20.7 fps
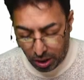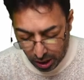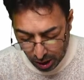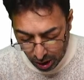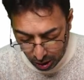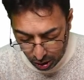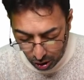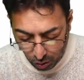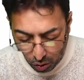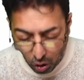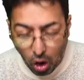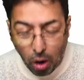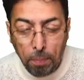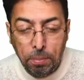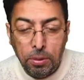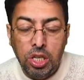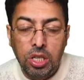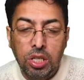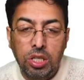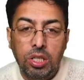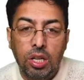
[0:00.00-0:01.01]
Now,
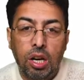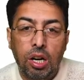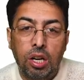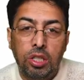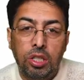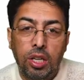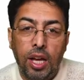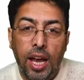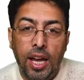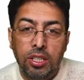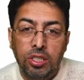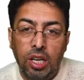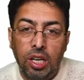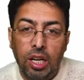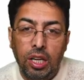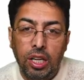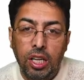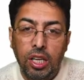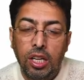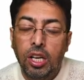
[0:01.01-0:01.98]
options are SLE,